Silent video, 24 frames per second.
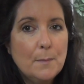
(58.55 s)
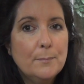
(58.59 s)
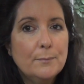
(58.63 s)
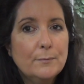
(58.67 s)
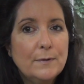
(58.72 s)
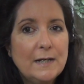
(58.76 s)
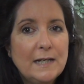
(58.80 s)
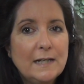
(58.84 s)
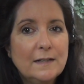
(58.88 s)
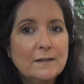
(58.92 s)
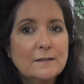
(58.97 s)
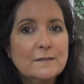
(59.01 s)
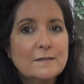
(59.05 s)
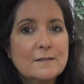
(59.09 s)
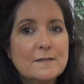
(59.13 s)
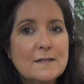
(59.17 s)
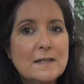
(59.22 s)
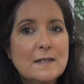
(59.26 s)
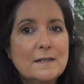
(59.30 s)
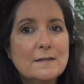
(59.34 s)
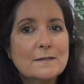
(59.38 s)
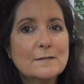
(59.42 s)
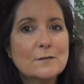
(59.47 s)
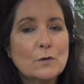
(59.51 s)
brings
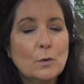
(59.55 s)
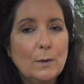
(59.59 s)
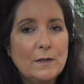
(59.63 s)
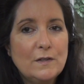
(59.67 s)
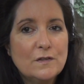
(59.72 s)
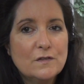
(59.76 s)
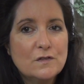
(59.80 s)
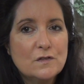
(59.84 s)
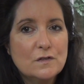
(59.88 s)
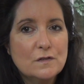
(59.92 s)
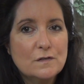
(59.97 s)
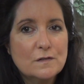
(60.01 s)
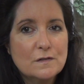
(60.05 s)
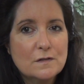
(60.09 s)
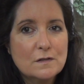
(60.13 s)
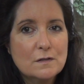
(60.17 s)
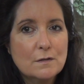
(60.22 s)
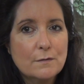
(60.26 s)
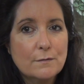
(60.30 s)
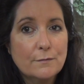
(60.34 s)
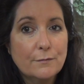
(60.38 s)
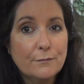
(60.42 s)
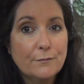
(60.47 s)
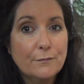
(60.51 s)
these questions
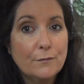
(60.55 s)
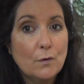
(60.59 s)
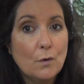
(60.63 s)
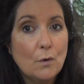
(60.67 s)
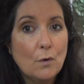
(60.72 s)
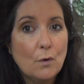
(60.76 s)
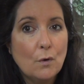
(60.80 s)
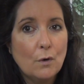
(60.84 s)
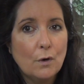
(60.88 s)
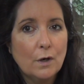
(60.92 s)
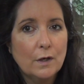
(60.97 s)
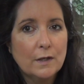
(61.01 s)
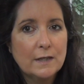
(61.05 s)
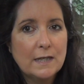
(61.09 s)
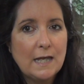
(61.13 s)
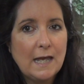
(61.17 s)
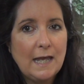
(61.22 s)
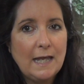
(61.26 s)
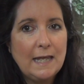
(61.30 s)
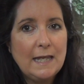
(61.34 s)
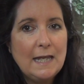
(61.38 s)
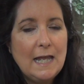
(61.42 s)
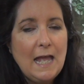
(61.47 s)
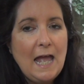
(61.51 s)
to the fore,
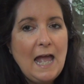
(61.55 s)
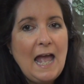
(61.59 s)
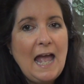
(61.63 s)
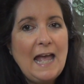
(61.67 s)
okay?